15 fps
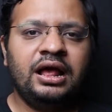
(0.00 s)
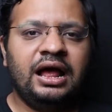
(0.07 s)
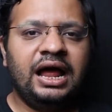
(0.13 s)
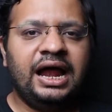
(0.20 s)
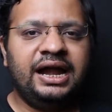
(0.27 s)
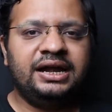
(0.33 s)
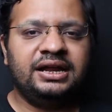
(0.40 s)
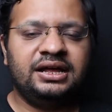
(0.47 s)

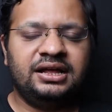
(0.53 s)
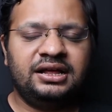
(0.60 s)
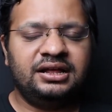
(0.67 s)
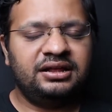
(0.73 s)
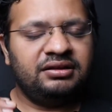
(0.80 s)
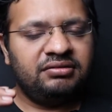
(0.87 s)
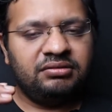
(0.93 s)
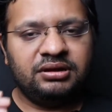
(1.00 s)
and
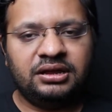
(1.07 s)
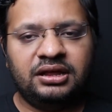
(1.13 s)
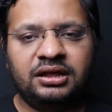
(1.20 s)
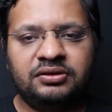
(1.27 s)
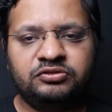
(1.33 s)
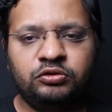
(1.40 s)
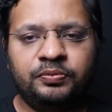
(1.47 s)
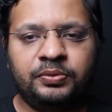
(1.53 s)
uh,
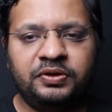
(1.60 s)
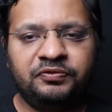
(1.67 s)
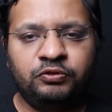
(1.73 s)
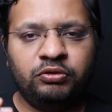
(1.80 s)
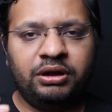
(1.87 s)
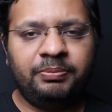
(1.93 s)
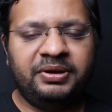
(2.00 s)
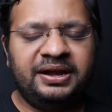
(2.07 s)
the, so if
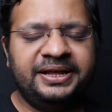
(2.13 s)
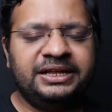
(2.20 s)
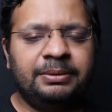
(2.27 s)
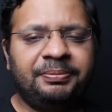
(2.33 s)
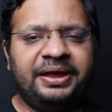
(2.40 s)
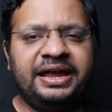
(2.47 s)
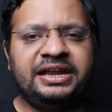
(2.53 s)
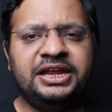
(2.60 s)
you are building
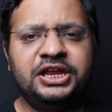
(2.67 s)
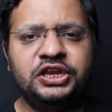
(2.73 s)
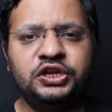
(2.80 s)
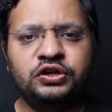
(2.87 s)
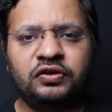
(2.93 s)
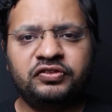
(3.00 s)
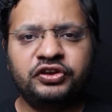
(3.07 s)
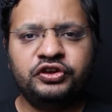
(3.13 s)
up
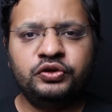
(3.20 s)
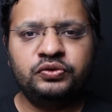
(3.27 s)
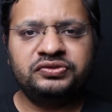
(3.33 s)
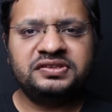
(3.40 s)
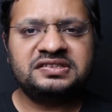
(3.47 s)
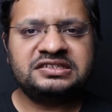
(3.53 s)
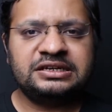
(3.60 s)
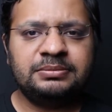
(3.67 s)
any of the new
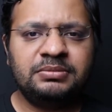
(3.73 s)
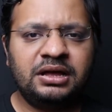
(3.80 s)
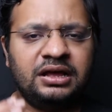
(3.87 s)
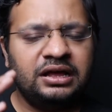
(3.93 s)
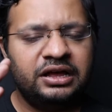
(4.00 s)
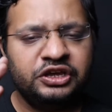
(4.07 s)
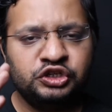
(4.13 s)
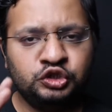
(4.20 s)
system
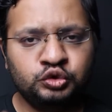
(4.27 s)
uh,